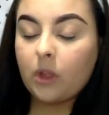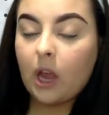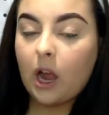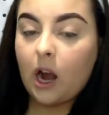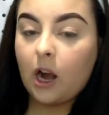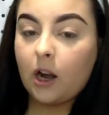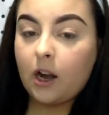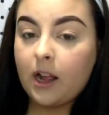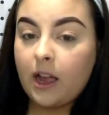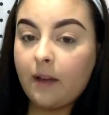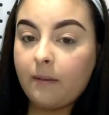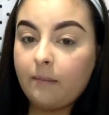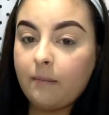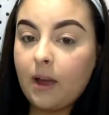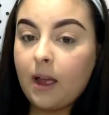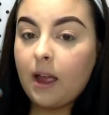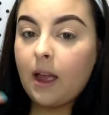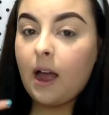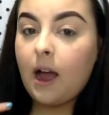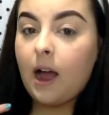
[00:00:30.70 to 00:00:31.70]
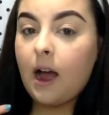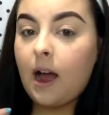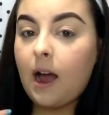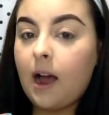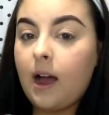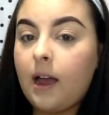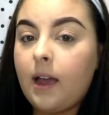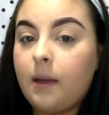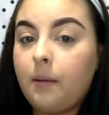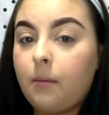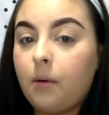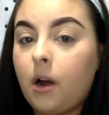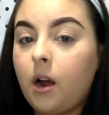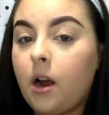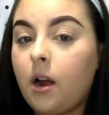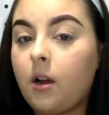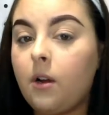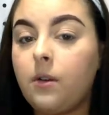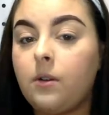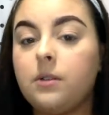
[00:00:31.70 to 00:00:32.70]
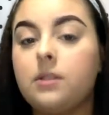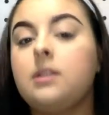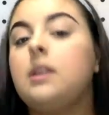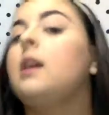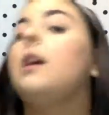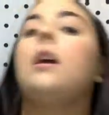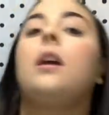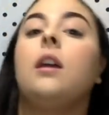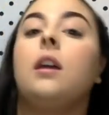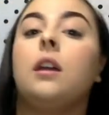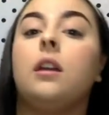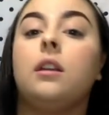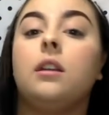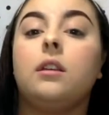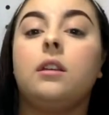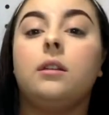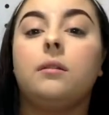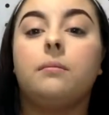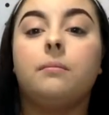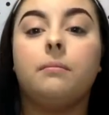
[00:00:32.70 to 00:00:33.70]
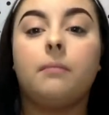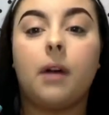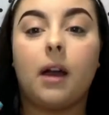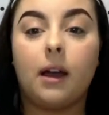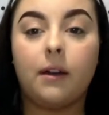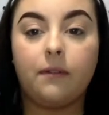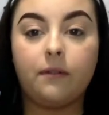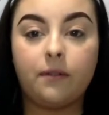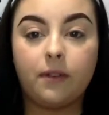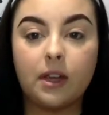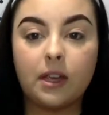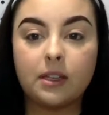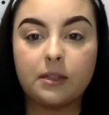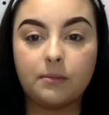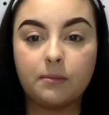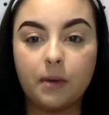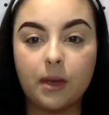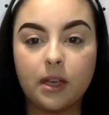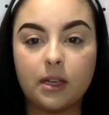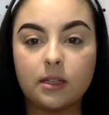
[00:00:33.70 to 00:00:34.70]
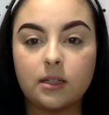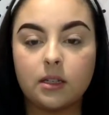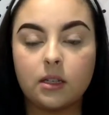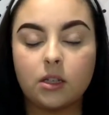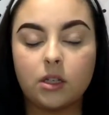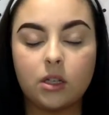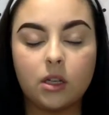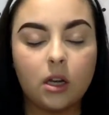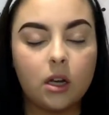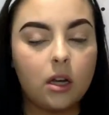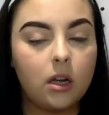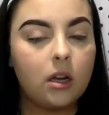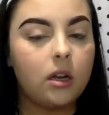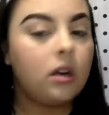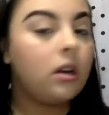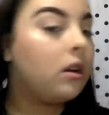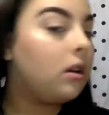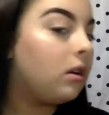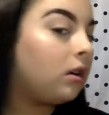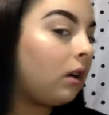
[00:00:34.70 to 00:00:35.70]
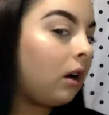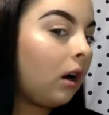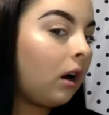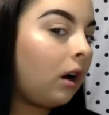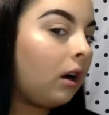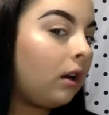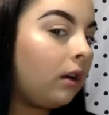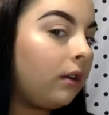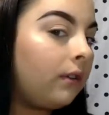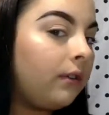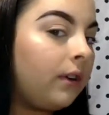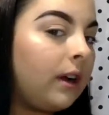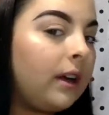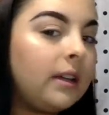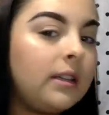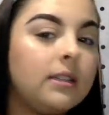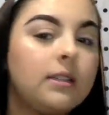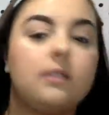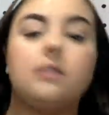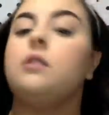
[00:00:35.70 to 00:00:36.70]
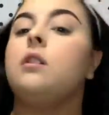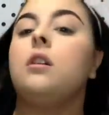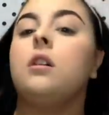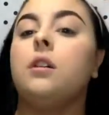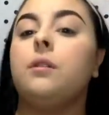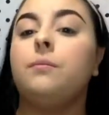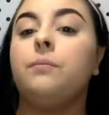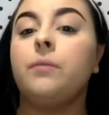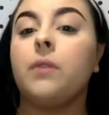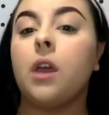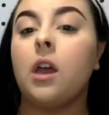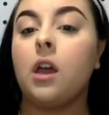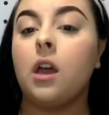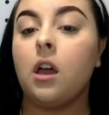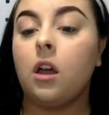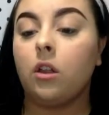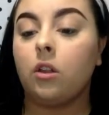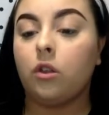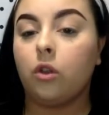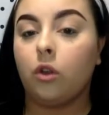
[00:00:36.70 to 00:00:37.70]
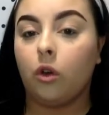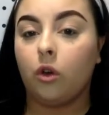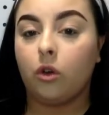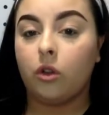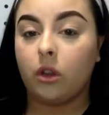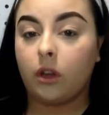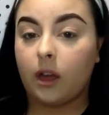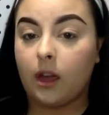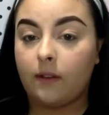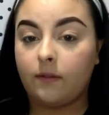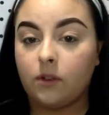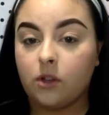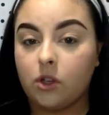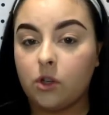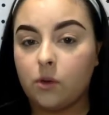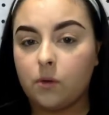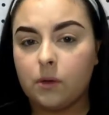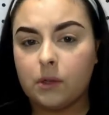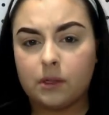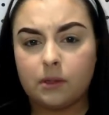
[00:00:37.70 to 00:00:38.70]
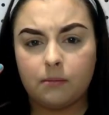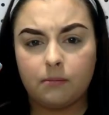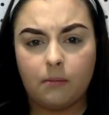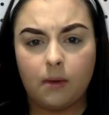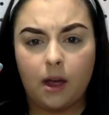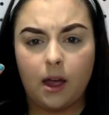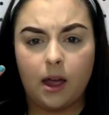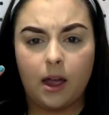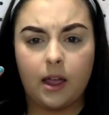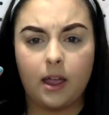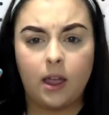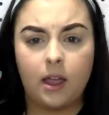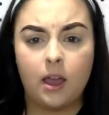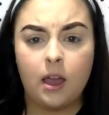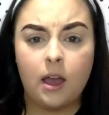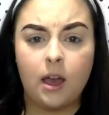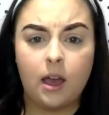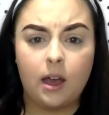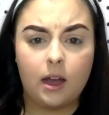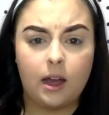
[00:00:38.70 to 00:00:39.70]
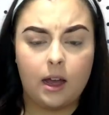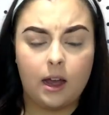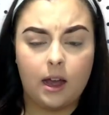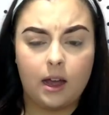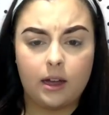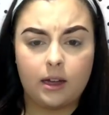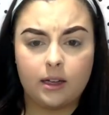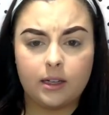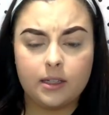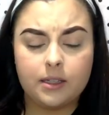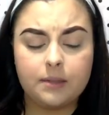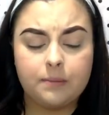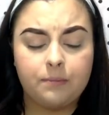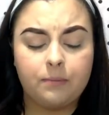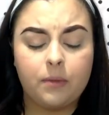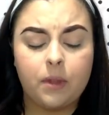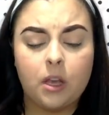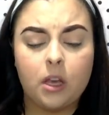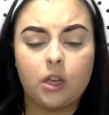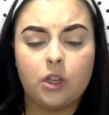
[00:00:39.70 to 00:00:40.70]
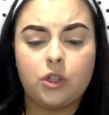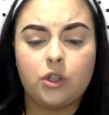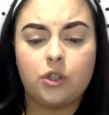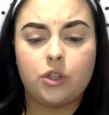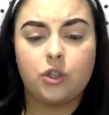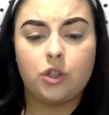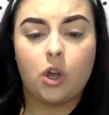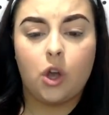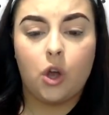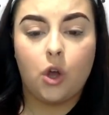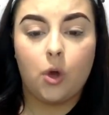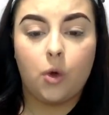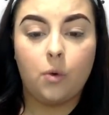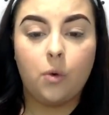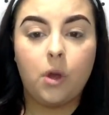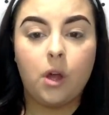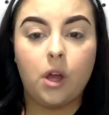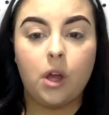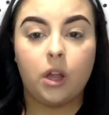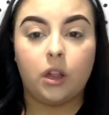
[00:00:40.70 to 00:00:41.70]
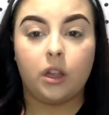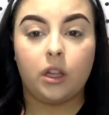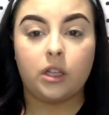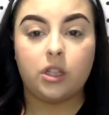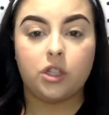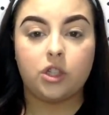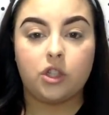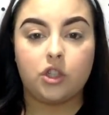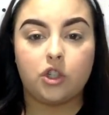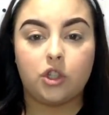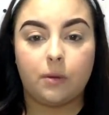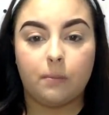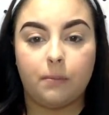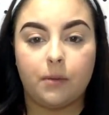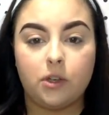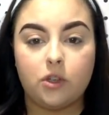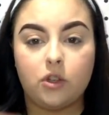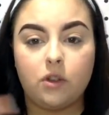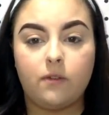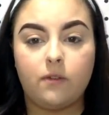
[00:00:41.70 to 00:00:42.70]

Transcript: I already have my eyebrows and my face base done. All of that is done. The only thing I have to do is my eyes. So, let's jump into